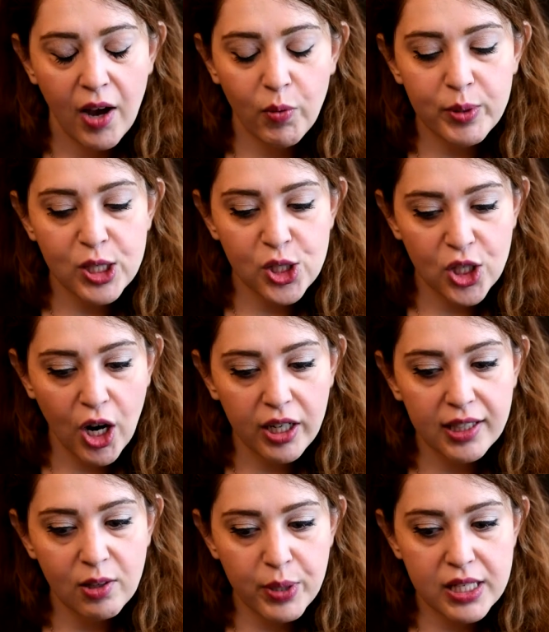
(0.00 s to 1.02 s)
When we
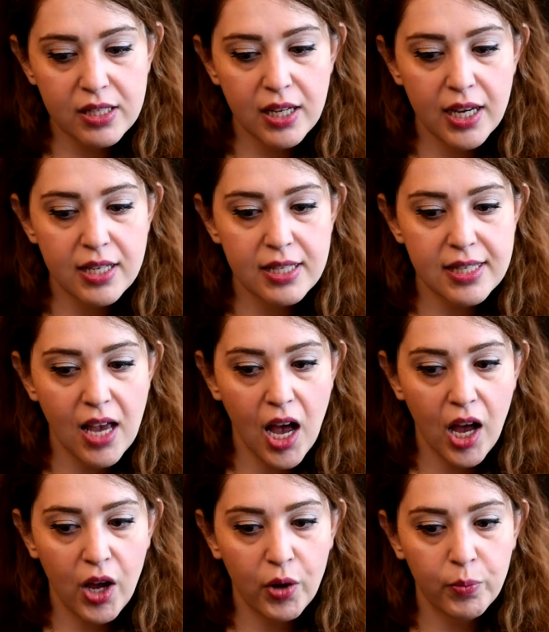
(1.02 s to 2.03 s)
started the business,
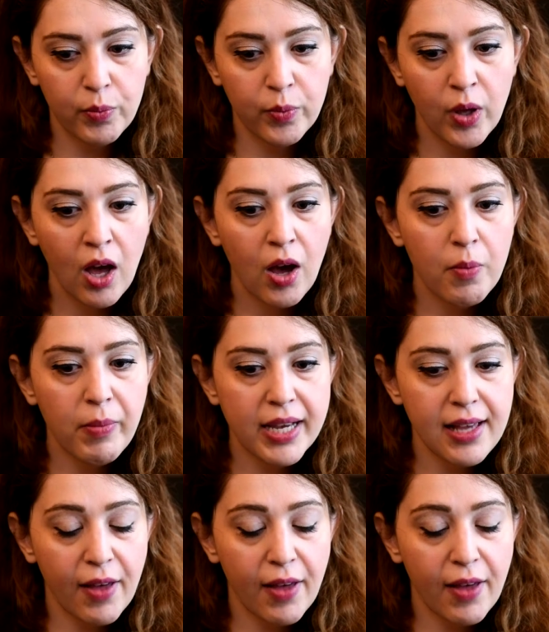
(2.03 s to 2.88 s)
my